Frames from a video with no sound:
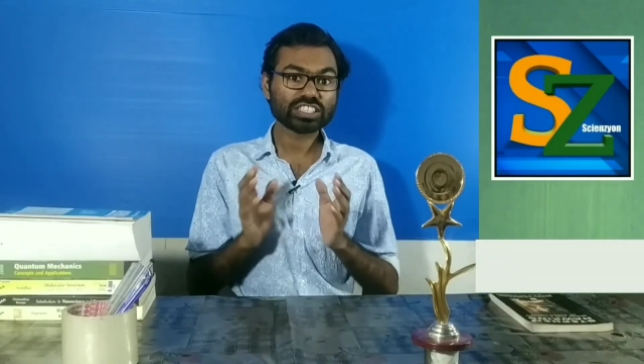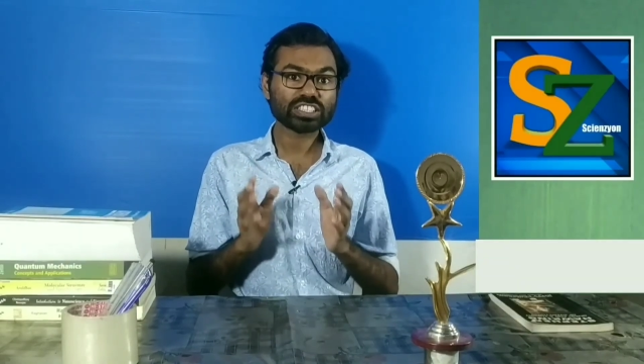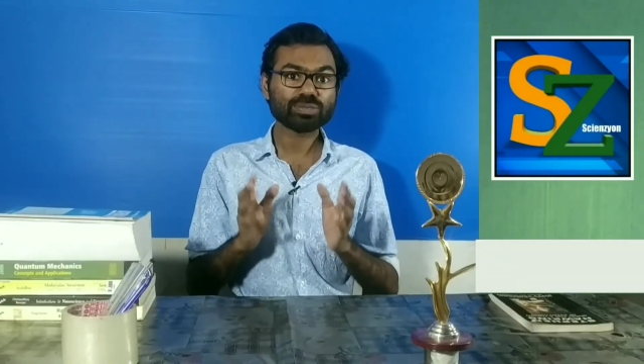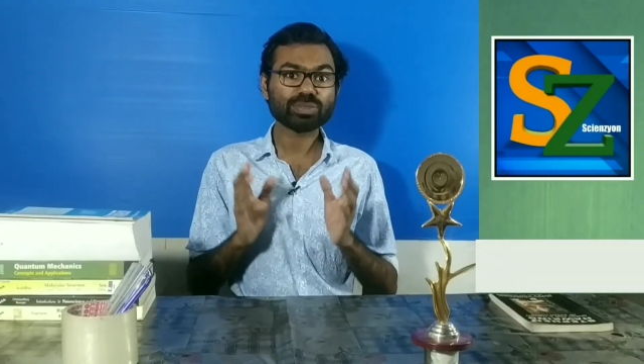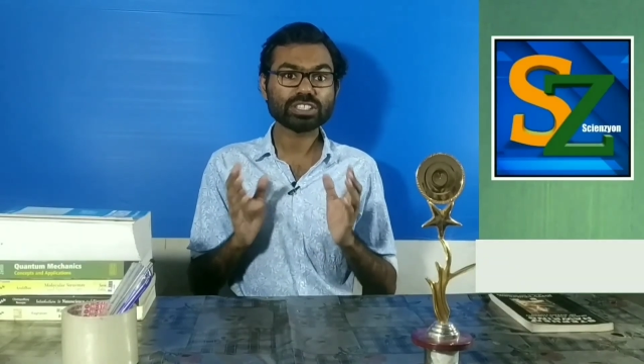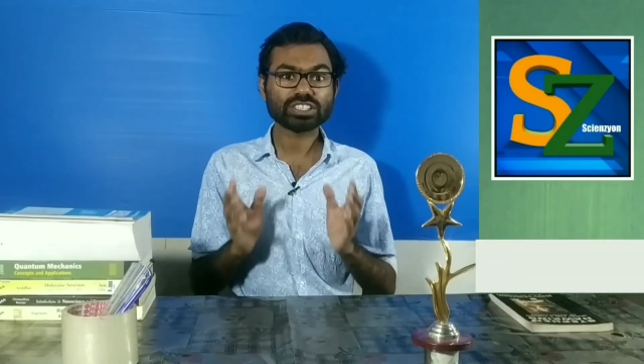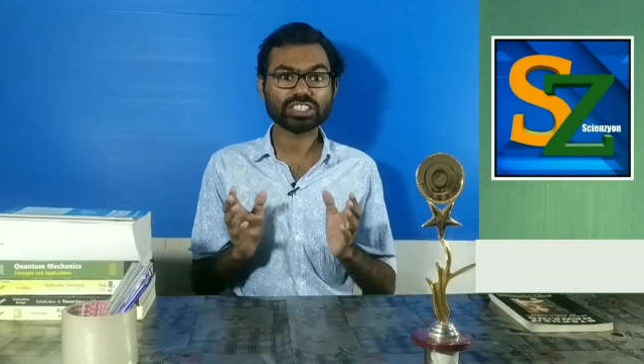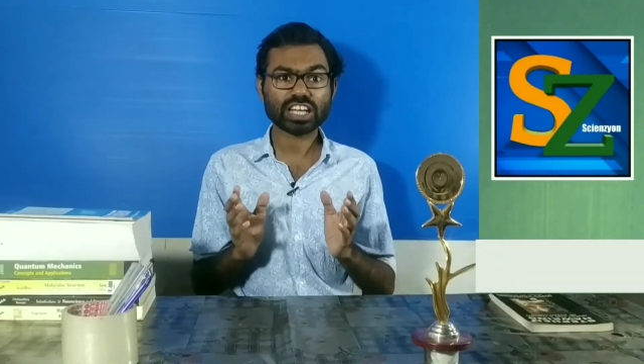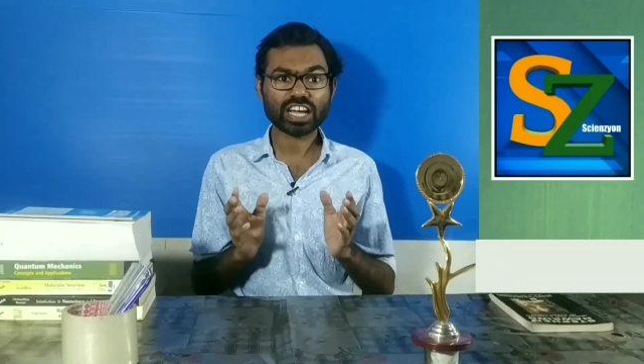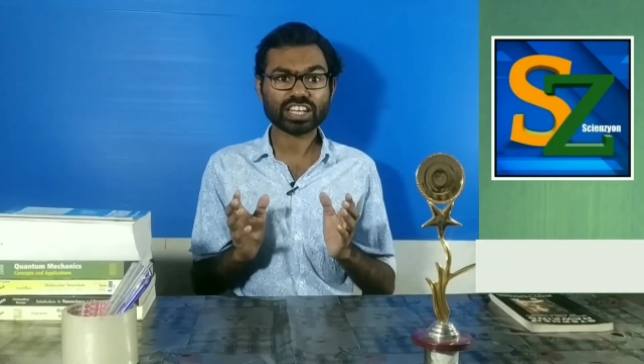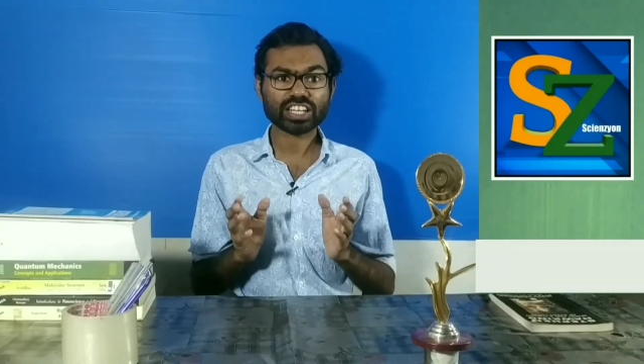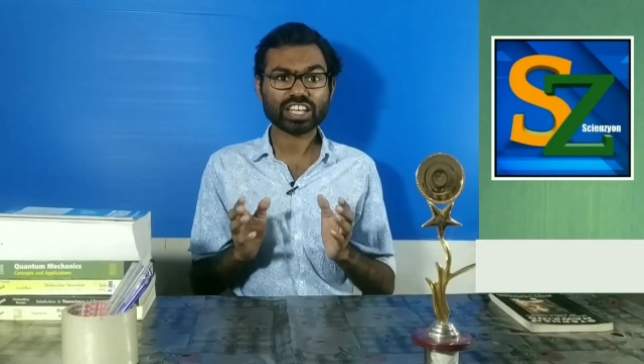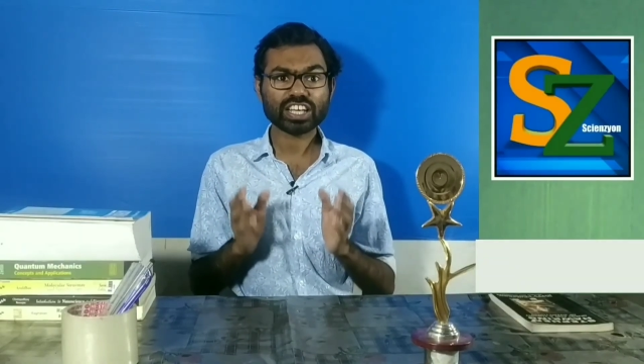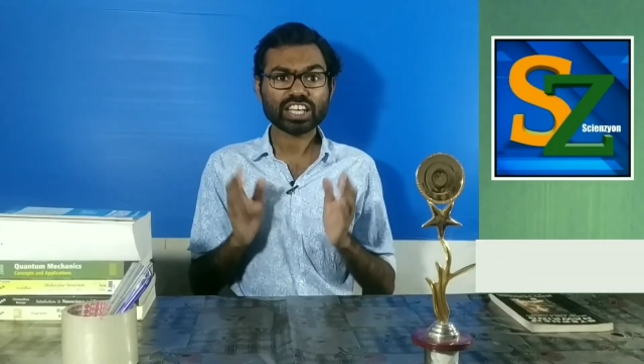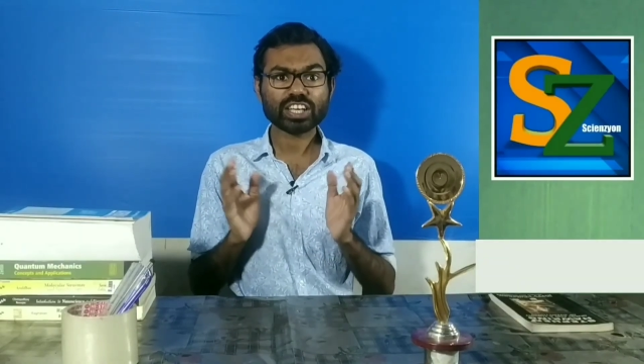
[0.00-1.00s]
This means
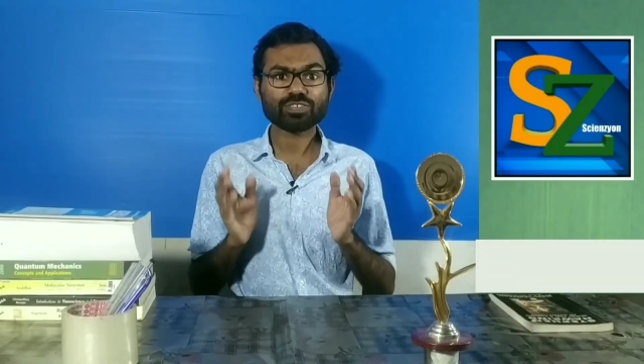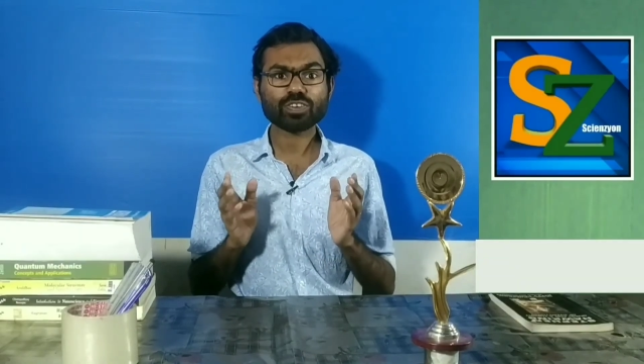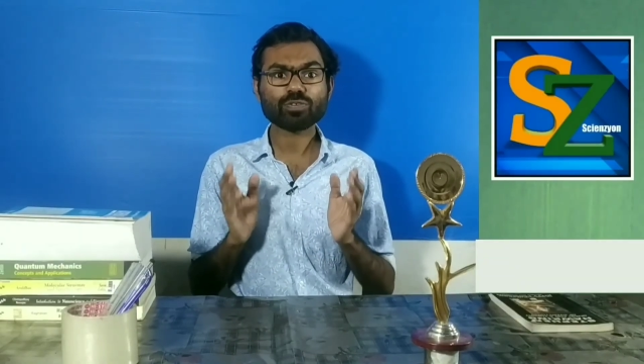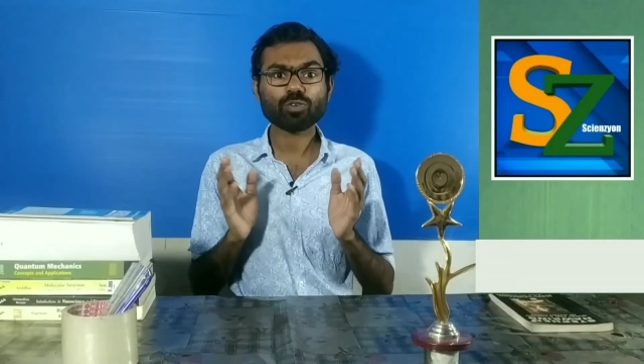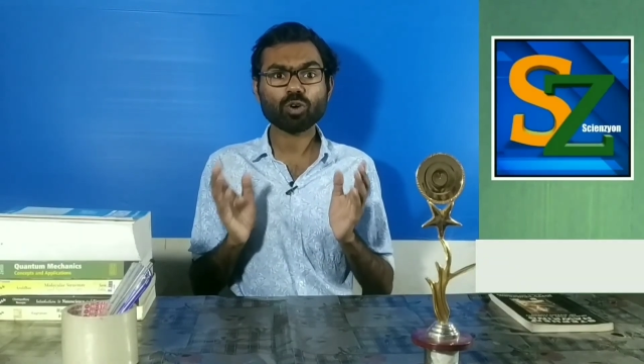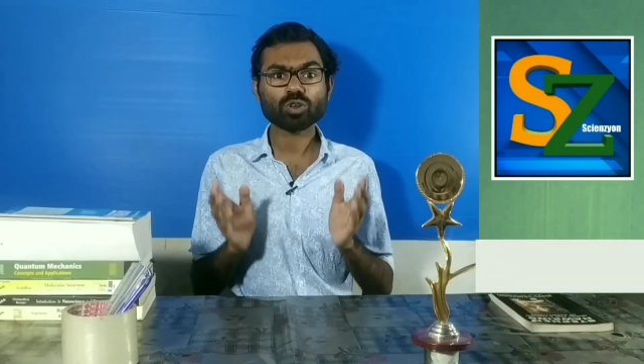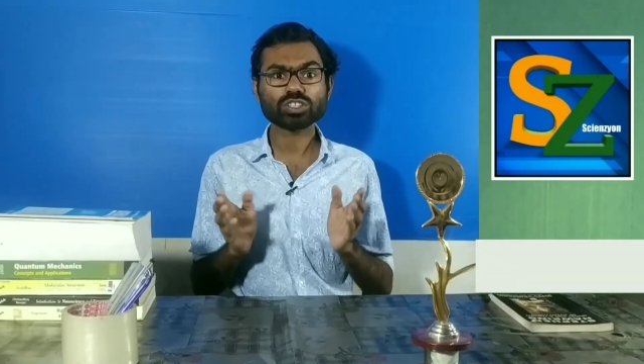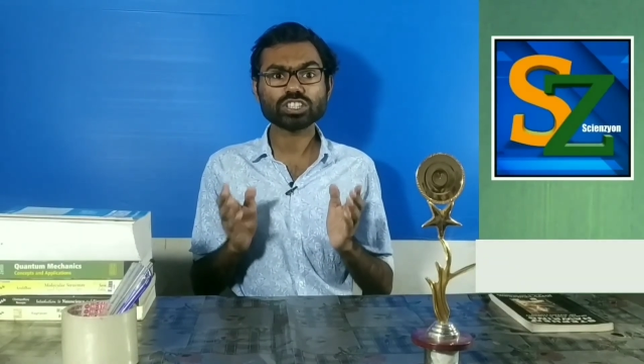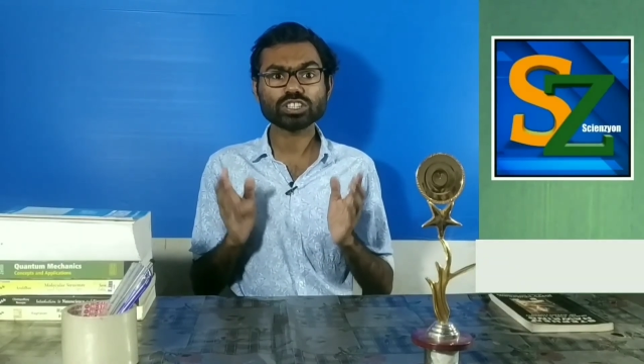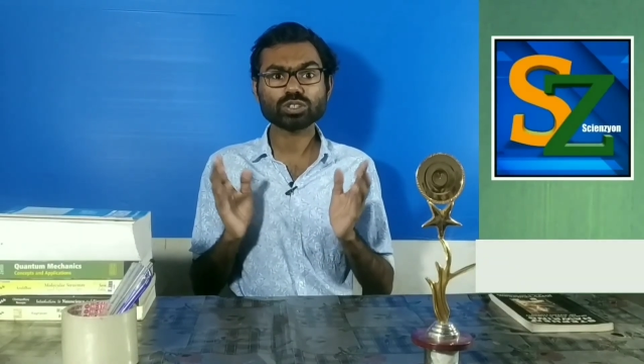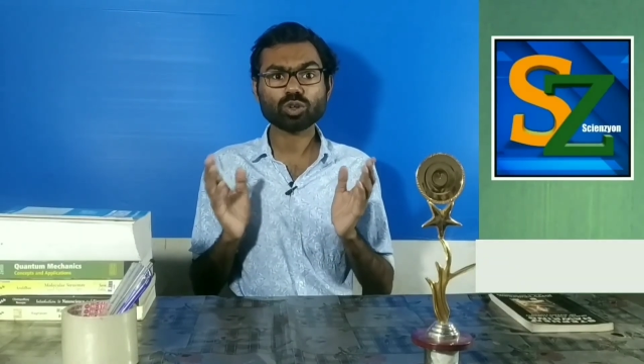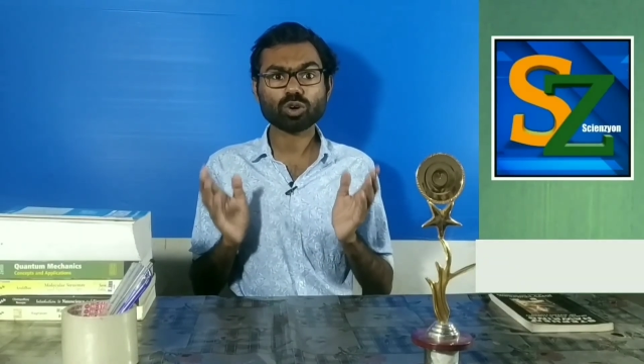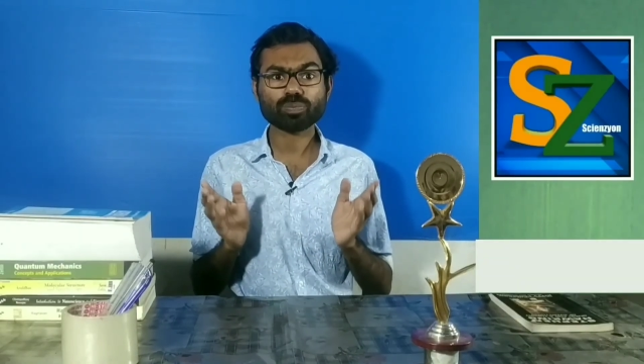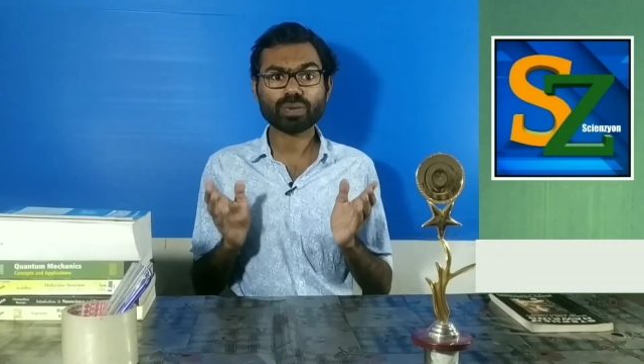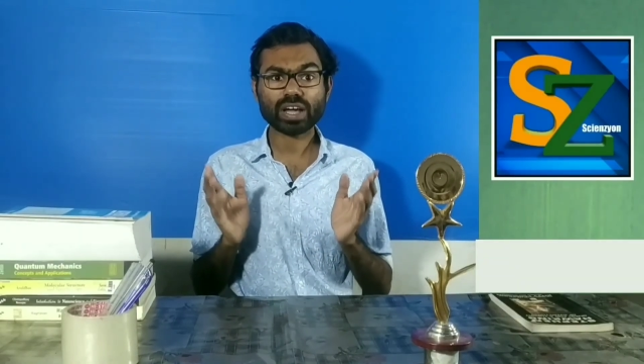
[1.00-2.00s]
that if a force
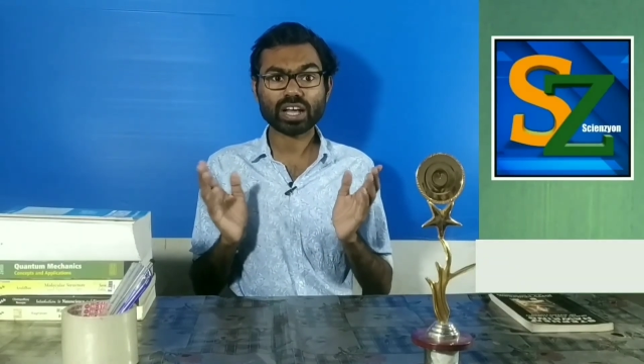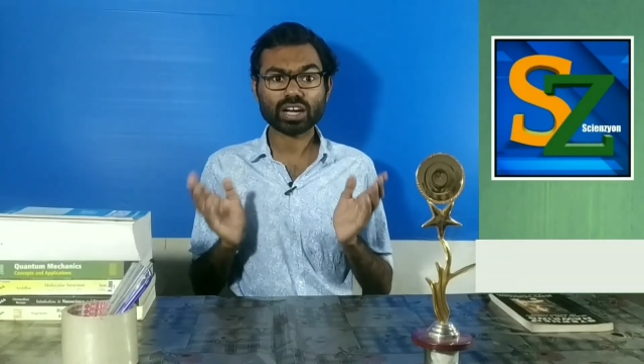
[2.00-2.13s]
is not